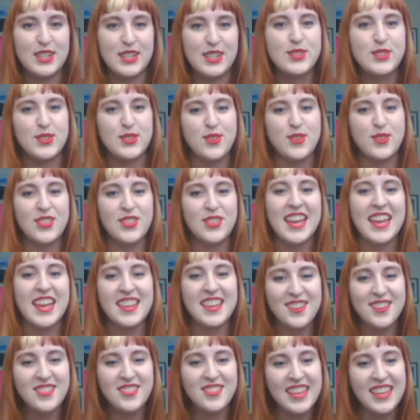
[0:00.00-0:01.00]
So thank
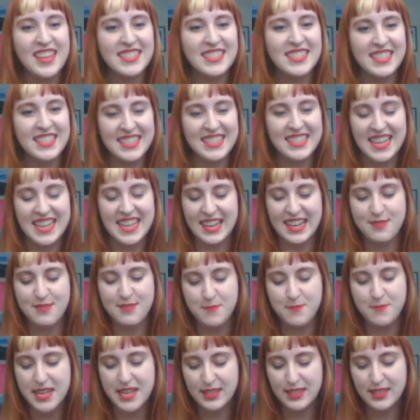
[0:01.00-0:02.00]
you. That's the second
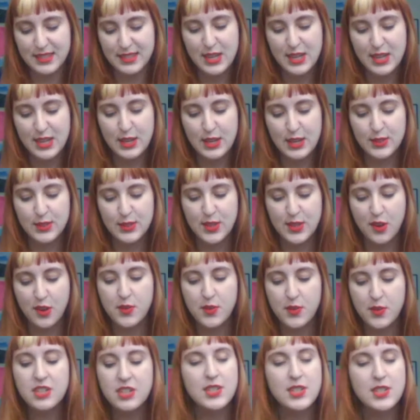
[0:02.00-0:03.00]
piece. So I'll
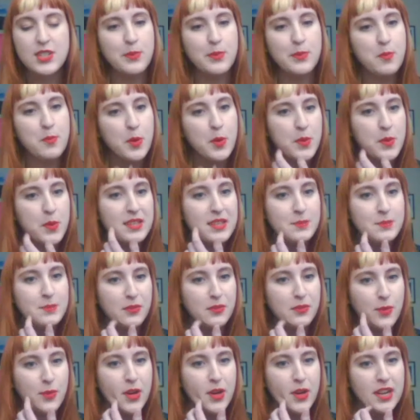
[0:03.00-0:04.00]
read just one more piece
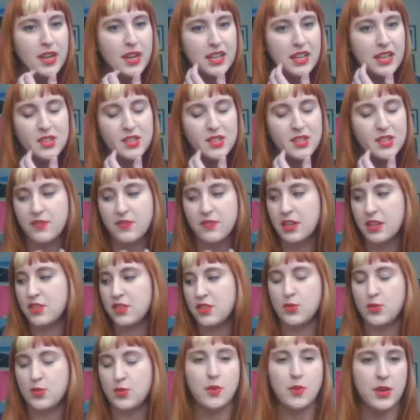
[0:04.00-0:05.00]
before I get to a very
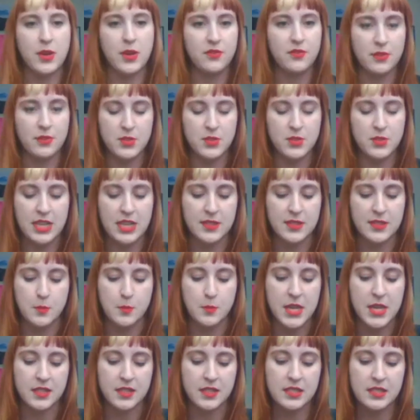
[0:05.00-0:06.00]
short one from She Is a
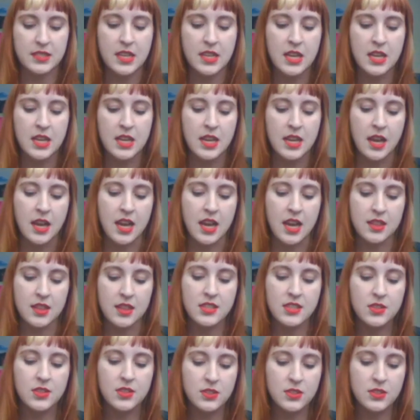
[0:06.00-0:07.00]
Beast.
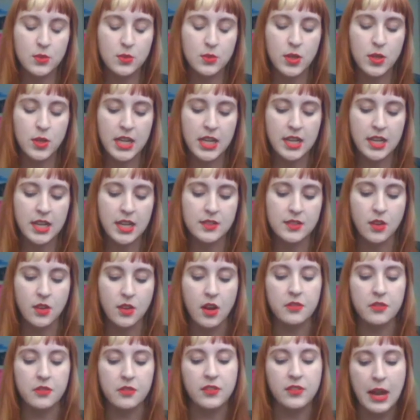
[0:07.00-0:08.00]
This story is
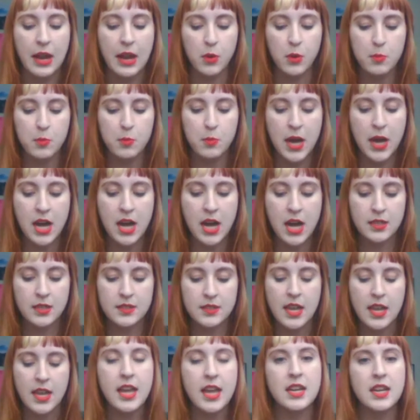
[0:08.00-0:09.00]
called Flower Box,
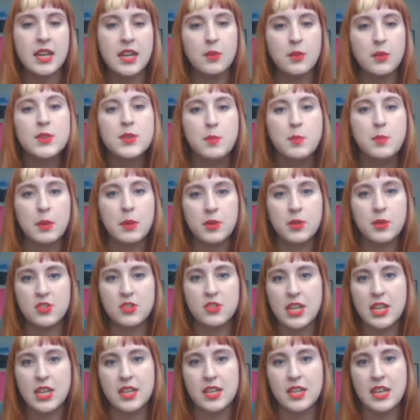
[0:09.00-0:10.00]
and it was
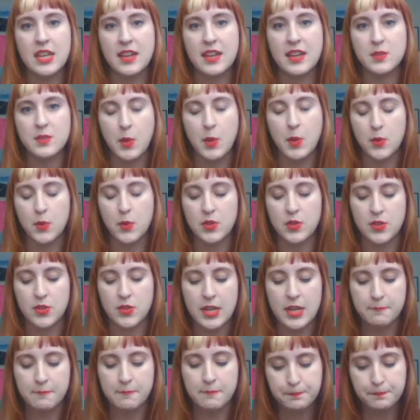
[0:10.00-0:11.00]
published in Yes
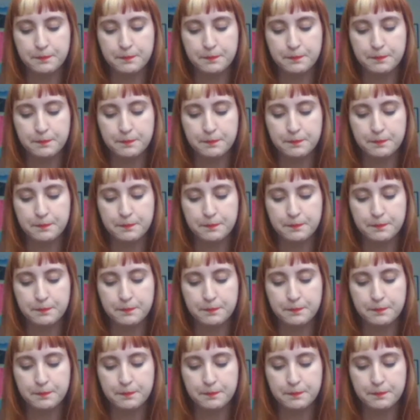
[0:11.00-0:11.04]
Poetry.